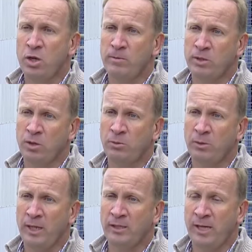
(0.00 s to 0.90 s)
herbicides
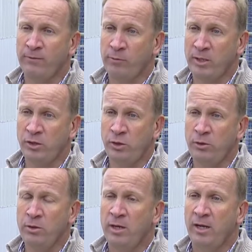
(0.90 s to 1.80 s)
will actually have a residue,
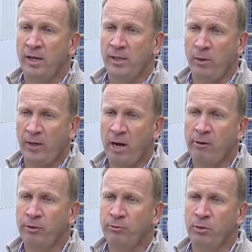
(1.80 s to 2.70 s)
and they'll
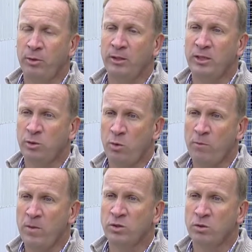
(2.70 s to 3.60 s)
carry through at least
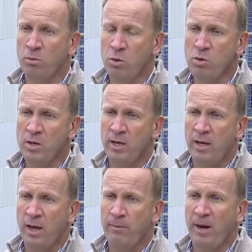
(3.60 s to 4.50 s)
12 months or more,
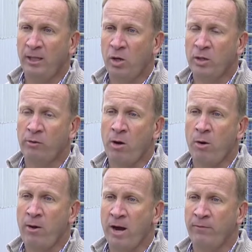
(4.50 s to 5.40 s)
and may lock a
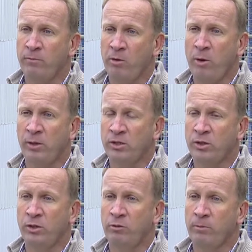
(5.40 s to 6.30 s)
grower out from growing a
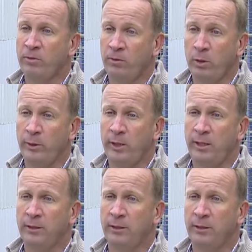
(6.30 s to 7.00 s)
certain crop the following year.